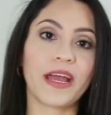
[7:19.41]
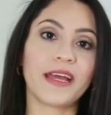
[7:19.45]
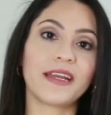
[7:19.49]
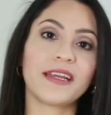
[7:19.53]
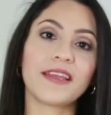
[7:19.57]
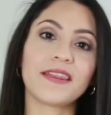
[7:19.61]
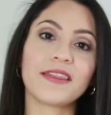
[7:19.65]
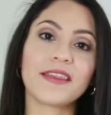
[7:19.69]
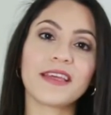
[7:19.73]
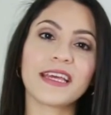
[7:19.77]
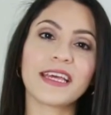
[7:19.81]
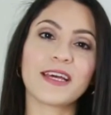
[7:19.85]

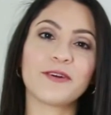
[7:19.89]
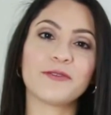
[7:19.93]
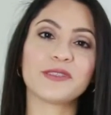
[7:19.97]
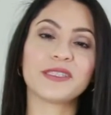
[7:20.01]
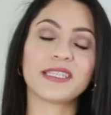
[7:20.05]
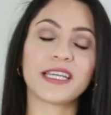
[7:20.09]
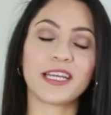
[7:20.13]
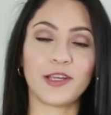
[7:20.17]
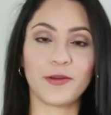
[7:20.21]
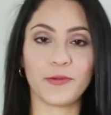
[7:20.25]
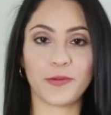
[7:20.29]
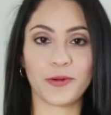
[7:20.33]
anything else
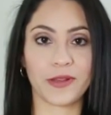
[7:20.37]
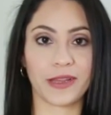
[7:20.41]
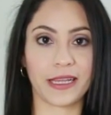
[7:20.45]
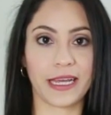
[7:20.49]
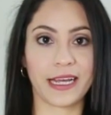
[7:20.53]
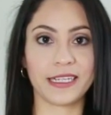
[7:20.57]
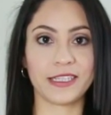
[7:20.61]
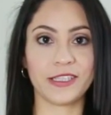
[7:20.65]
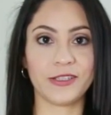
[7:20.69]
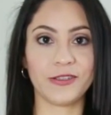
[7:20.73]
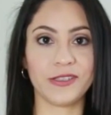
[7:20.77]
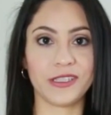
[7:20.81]
that you would
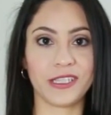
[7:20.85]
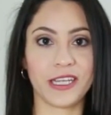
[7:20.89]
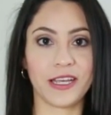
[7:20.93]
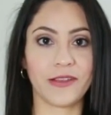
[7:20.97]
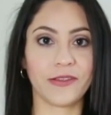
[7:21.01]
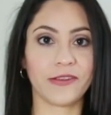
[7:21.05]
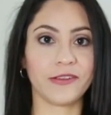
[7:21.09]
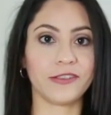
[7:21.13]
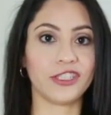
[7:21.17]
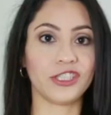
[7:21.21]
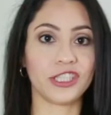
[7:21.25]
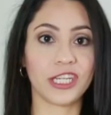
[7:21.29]
like to see
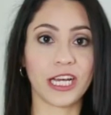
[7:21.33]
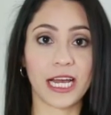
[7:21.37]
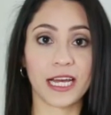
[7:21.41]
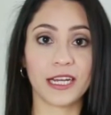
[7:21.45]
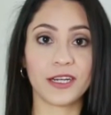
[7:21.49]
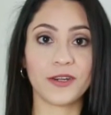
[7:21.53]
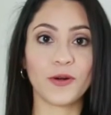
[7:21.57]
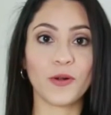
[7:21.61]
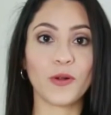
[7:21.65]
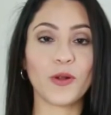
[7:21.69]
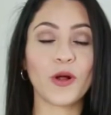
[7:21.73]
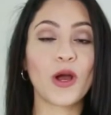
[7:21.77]
on the
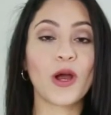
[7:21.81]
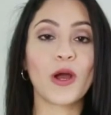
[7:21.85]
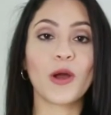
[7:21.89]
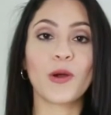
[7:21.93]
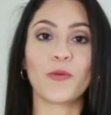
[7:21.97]
channel,